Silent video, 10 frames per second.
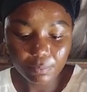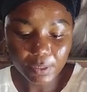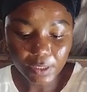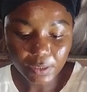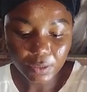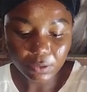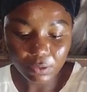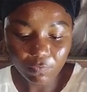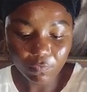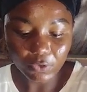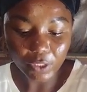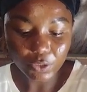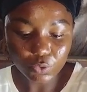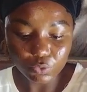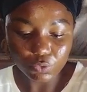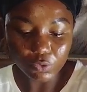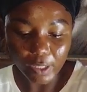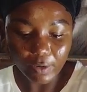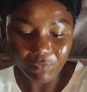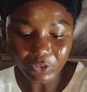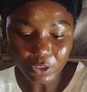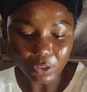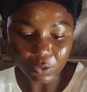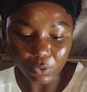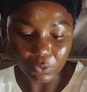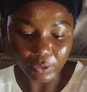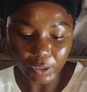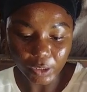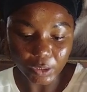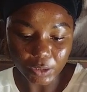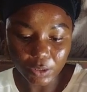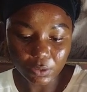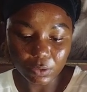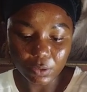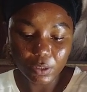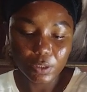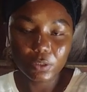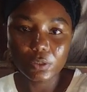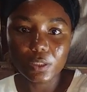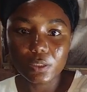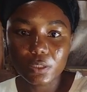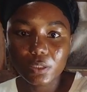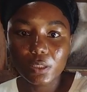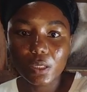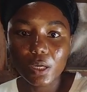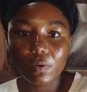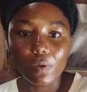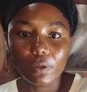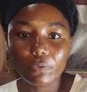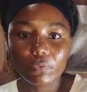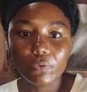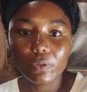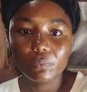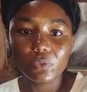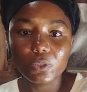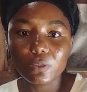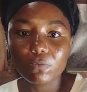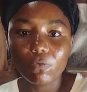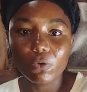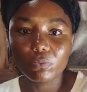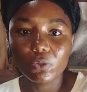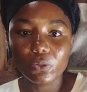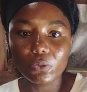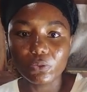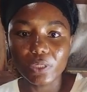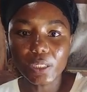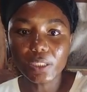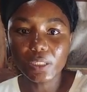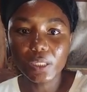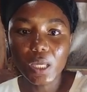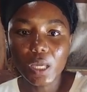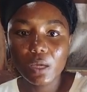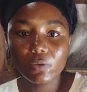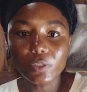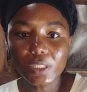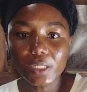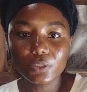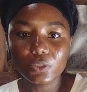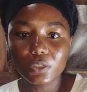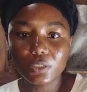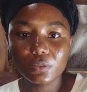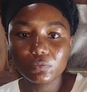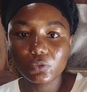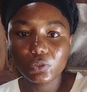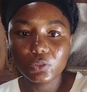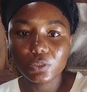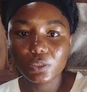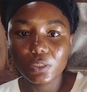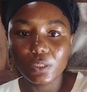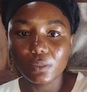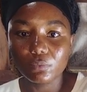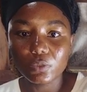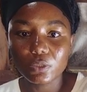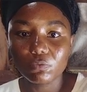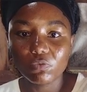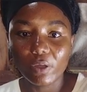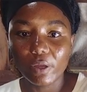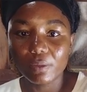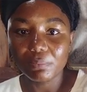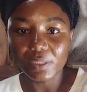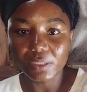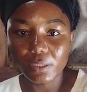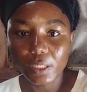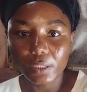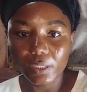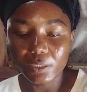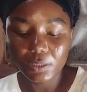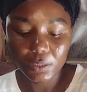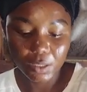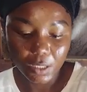please don't forget to do everything on heat. Okay, you can see our cream is forming already without us even using the emulsifier blender yet.